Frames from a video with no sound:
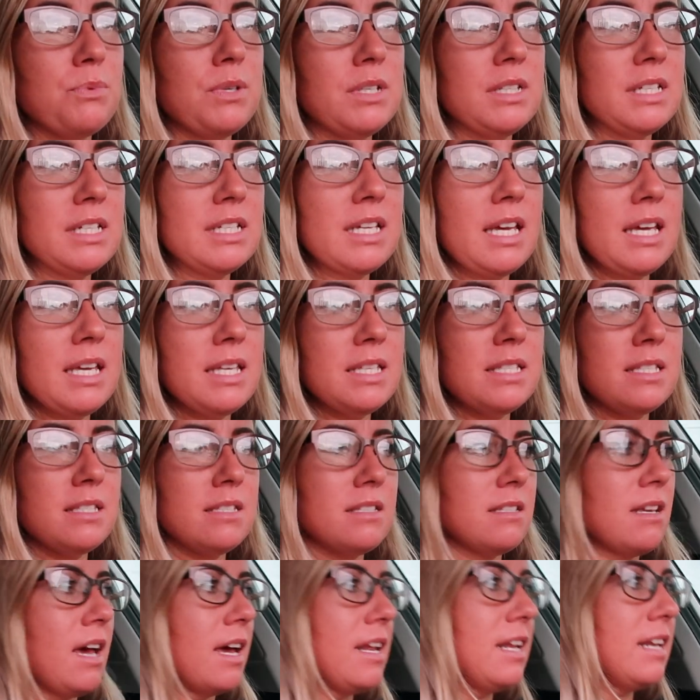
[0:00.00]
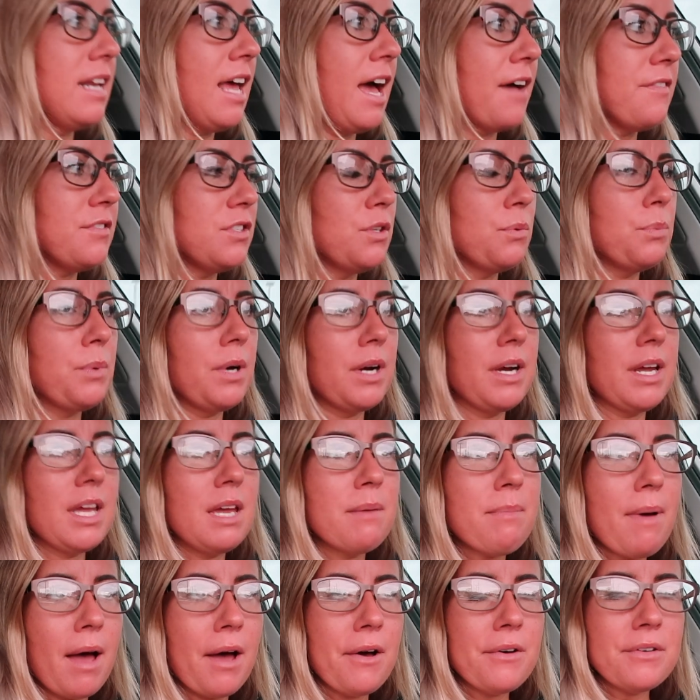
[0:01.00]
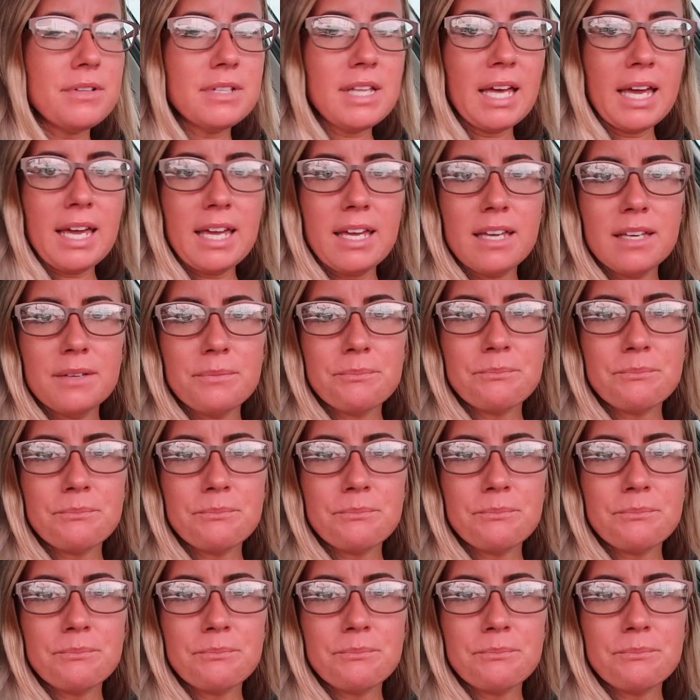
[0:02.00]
really nice. I didn't have to worry about like